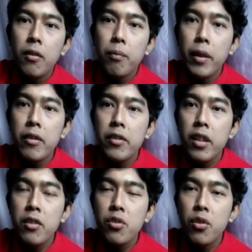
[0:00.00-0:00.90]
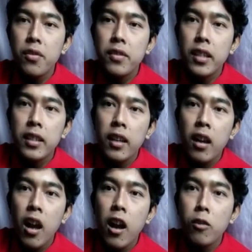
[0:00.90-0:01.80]
My result shows that
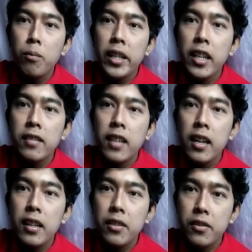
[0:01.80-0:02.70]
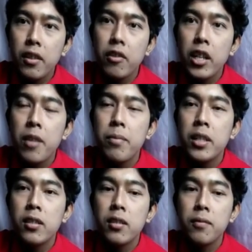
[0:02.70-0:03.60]
all my data is
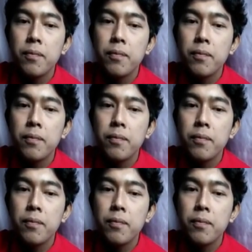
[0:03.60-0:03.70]
reliable.